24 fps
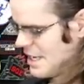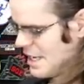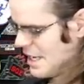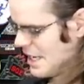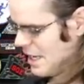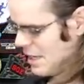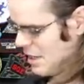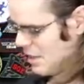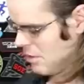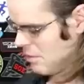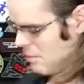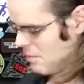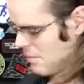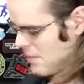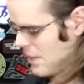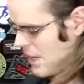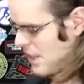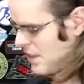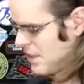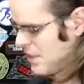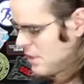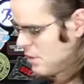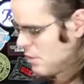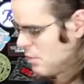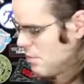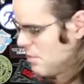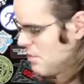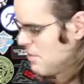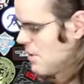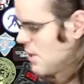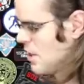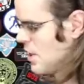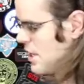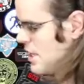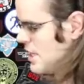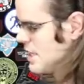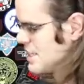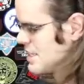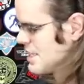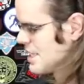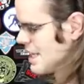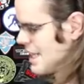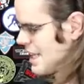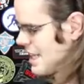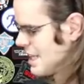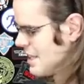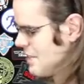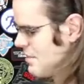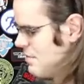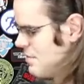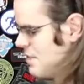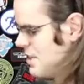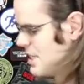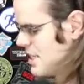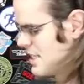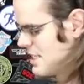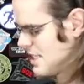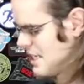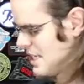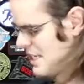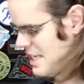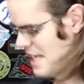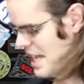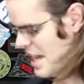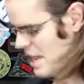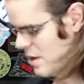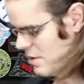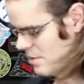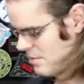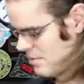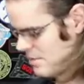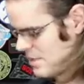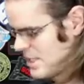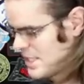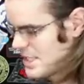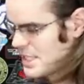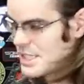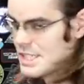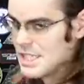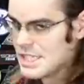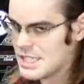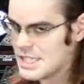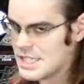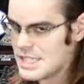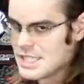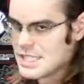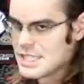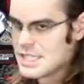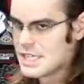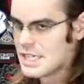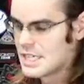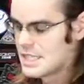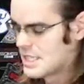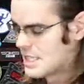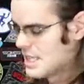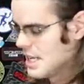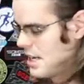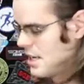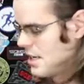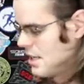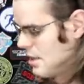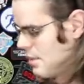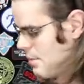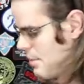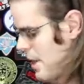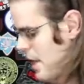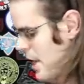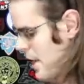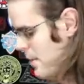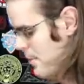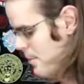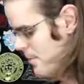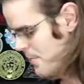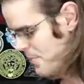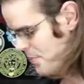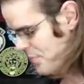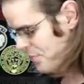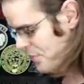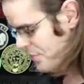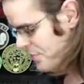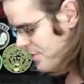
I don't know. I think it would be very easy to leave this down since it sticks down at the bottom.